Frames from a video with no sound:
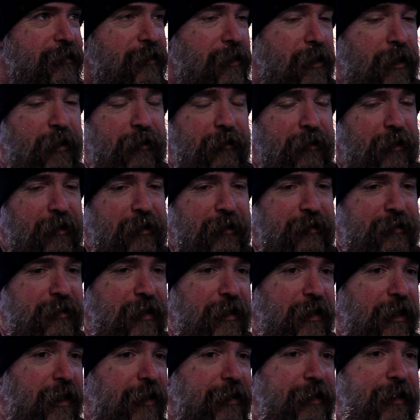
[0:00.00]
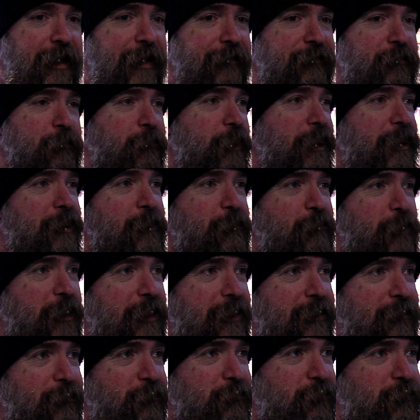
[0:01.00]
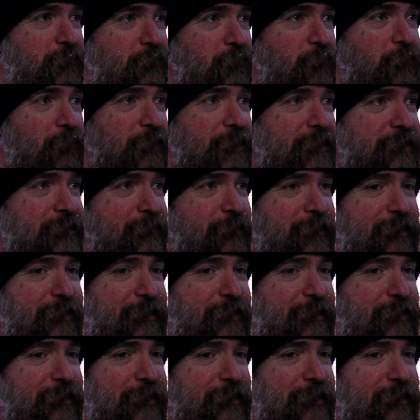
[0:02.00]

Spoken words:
And like I said, I didn't have to make up any of those stories.